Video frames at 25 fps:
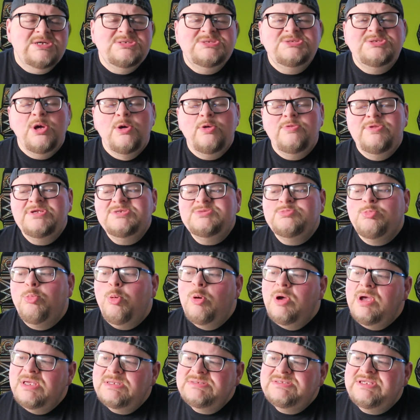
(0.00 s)
So this
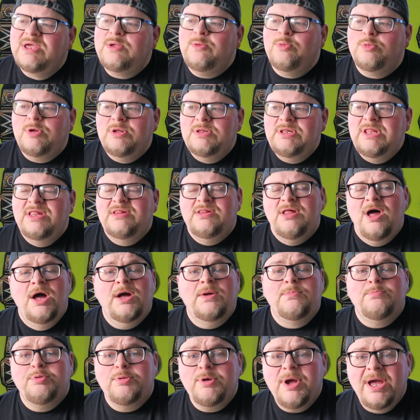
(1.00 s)
was a really long